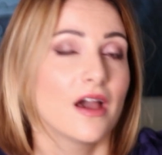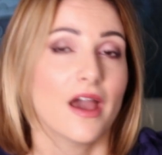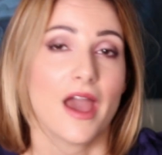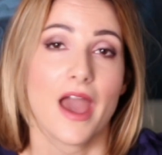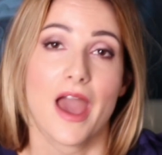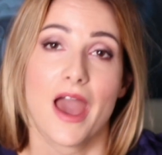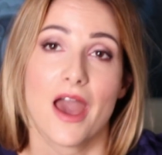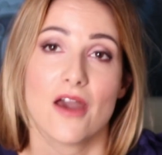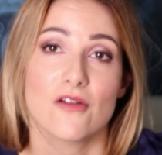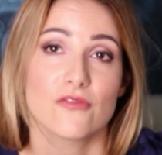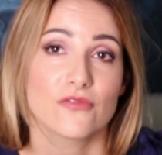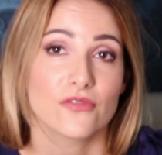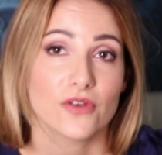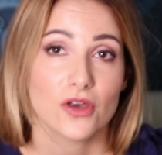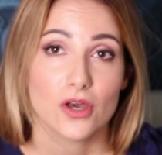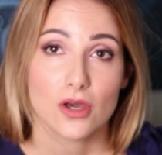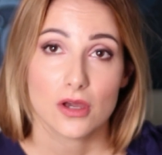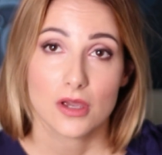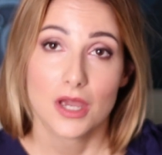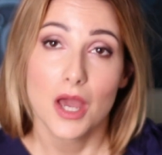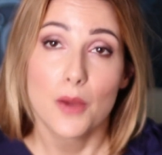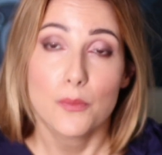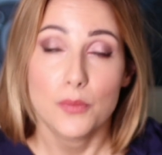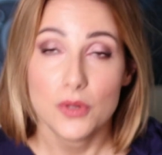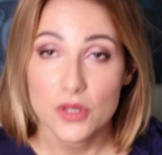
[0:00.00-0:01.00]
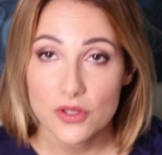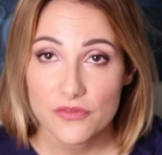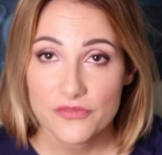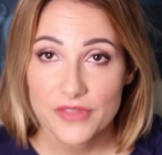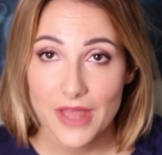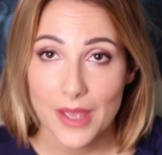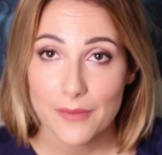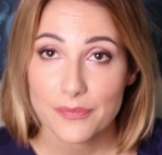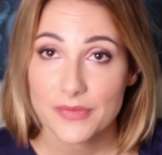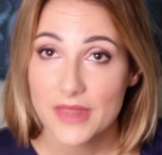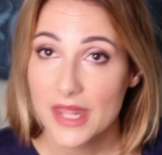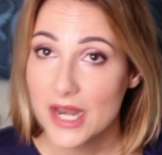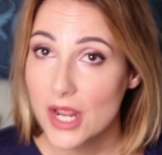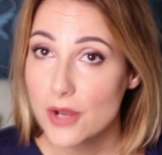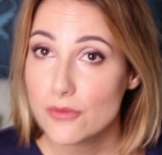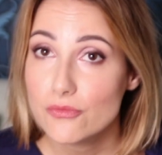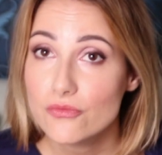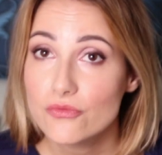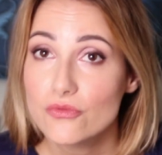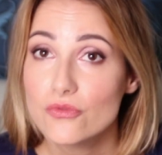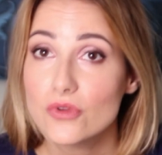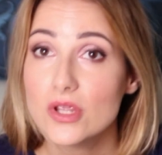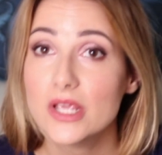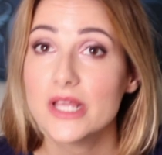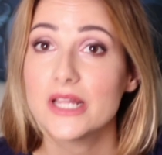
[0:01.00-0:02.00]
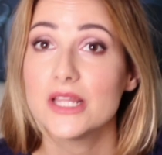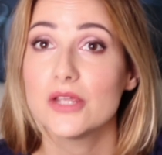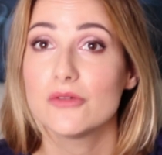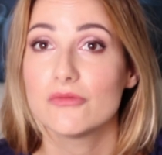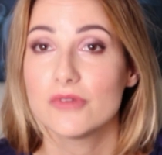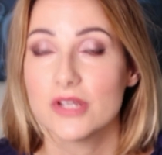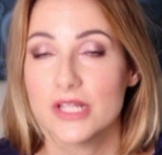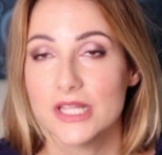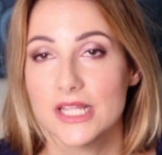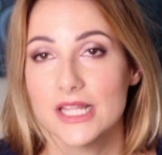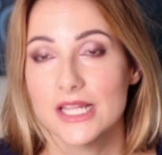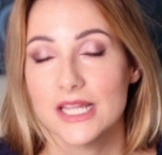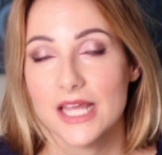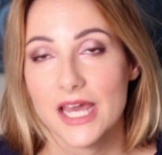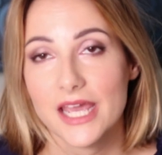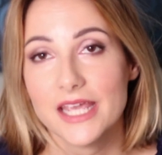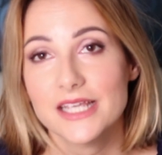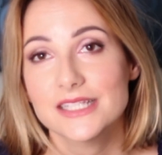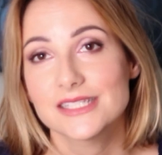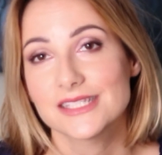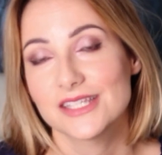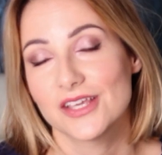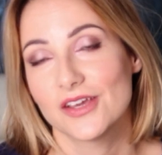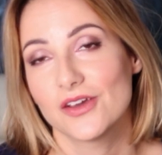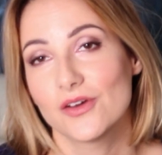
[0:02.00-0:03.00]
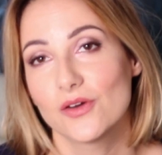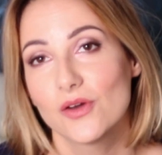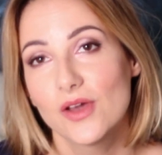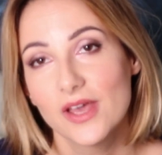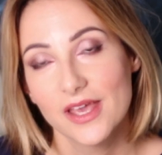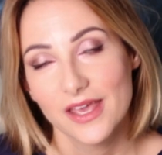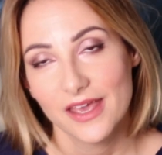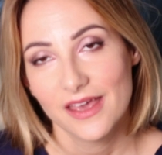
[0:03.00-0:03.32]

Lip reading: have a couple of them that I really like, so